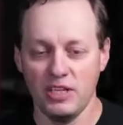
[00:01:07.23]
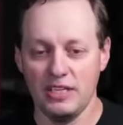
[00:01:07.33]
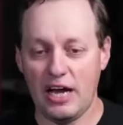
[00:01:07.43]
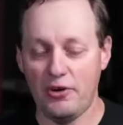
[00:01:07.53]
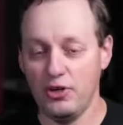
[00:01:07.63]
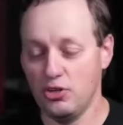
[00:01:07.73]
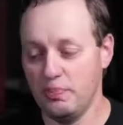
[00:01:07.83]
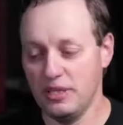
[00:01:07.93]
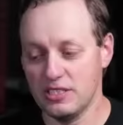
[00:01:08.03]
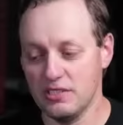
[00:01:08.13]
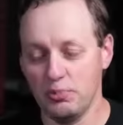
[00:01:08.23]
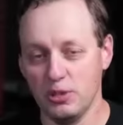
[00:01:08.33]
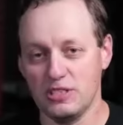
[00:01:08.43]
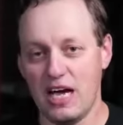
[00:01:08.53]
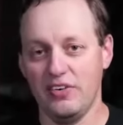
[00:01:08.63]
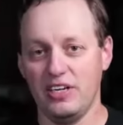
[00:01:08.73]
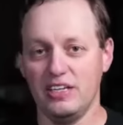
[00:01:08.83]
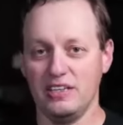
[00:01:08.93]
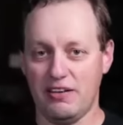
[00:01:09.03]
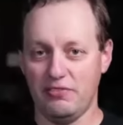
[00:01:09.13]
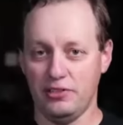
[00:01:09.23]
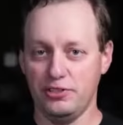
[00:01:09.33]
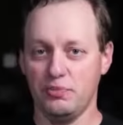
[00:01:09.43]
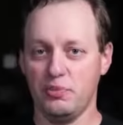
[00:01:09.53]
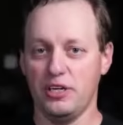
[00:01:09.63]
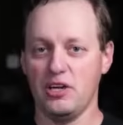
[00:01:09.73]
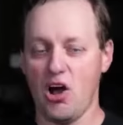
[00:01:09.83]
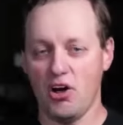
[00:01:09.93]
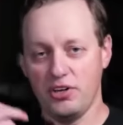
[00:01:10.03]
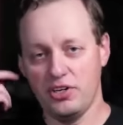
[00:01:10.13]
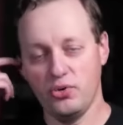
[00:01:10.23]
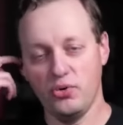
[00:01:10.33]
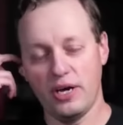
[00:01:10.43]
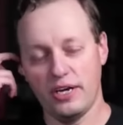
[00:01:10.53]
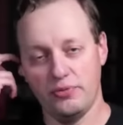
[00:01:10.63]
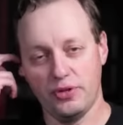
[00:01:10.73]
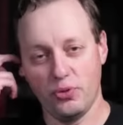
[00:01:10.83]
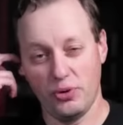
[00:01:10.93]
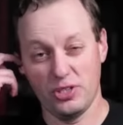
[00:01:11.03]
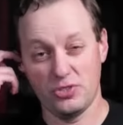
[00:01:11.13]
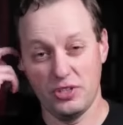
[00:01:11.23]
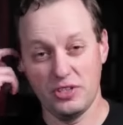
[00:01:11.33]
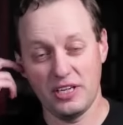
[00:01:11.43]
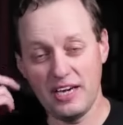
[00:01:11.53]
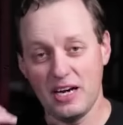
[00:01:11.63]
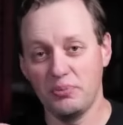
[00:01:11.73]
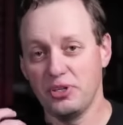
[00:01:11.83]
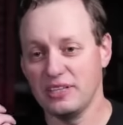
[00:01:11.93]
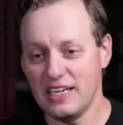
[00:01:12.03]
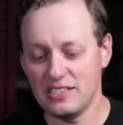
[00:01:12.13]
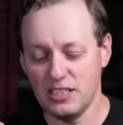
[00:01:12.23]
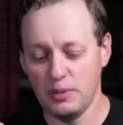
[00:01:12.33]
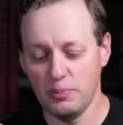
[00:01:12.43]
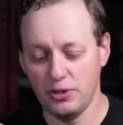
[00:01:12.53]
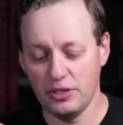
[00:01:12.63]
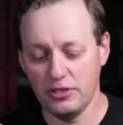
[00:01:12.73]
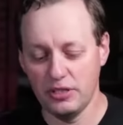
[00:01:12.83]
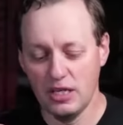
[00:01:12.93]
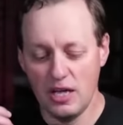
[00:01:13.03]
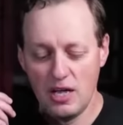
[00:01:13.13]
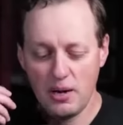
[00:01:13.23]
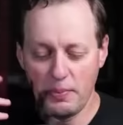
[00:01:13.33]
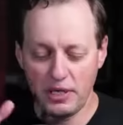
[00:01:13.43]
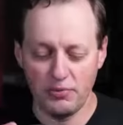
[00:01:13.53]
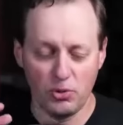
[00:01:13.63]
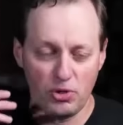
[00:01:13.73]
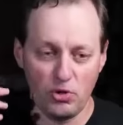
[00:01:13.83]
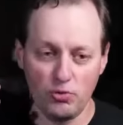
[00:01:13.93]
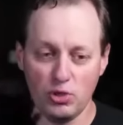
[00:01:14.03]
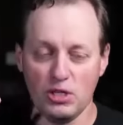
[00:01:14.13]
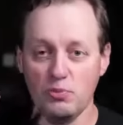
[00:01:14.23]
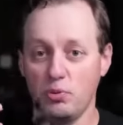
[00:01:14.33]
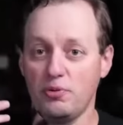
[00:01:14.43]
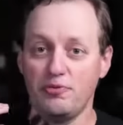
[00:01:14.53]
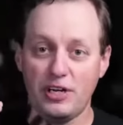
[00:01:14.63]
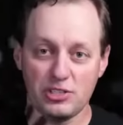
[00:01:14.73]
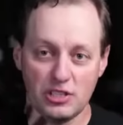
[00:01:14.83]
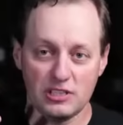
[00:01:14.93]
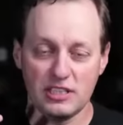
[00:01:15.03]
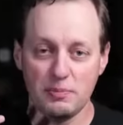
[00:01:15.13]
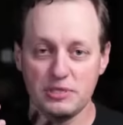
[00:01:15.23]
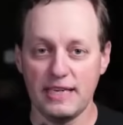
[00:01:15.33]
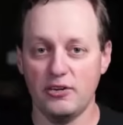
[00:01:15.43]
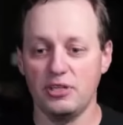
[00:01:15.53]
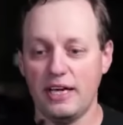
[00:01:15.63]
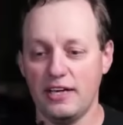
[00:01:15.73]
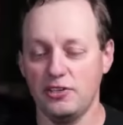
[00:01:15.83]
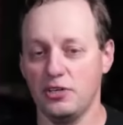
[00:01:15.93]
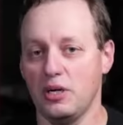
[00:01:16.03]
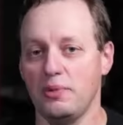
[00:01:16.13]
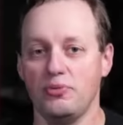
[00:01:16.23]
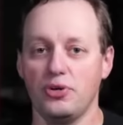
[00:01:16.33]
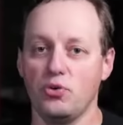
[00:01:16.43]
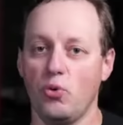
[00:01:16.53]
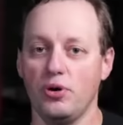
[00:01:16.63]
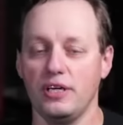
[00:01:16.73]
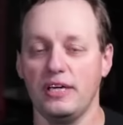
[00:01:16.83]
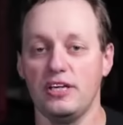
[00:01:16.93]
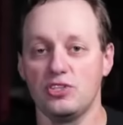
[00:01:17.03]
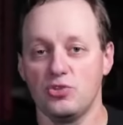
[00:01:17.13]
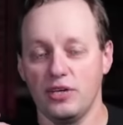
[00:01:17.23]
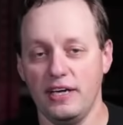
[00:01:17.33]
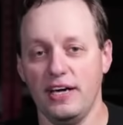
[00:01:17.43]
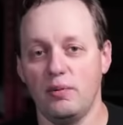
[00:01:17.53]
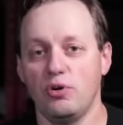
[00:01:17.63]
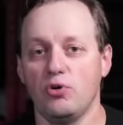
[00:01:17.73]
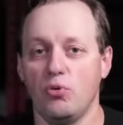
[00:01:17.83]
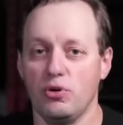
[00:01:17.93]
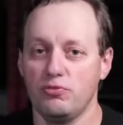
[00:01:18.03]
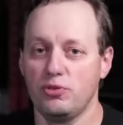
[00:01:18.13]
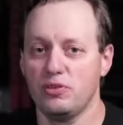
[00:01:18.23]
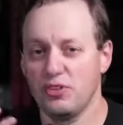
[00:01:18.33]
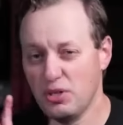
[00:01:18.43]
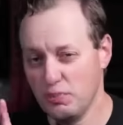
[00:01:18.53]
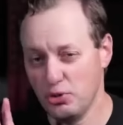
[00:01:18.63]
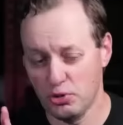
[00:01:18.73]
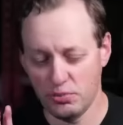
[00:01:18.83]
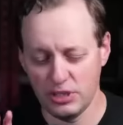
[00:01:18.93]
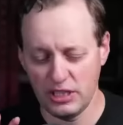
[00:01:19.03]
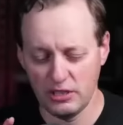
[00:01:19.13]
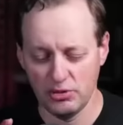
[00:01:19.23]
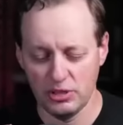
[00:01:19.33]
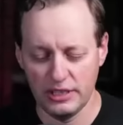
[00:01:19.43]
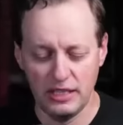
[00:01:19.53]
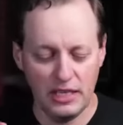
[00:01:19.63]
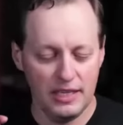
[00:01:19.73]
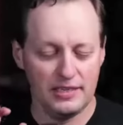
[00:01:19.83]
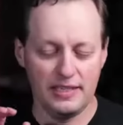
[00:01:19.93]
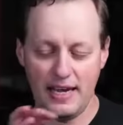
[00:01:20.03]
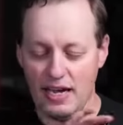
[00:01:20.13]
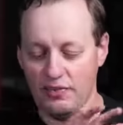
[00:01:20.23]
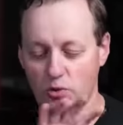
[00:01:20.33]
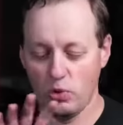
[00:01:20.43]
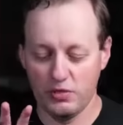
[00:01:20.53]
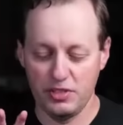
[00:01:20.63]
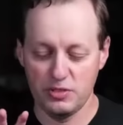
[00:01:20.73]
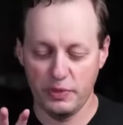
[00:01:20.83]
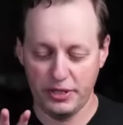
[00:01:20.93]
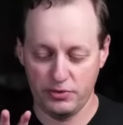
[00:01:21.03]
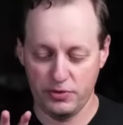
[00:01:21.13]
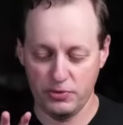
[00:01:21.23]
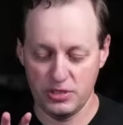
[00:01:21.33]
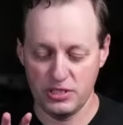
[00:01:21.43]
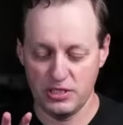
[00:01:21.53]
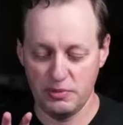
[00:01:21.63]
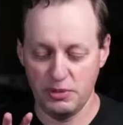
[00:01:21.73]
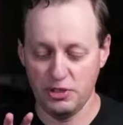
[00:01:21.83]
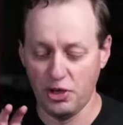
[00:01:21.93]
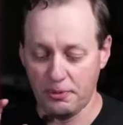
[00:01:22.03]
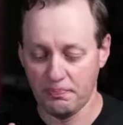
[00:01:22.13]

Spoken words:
Now, it could be as simple as having a lavalier mic on you and recording straight in the camera, and that's going to be pretty good. But if you want to go for like a more professional type sound and you're going to be recording into a camera or in front of a computer particularly, then having one of these microphones is going to be good.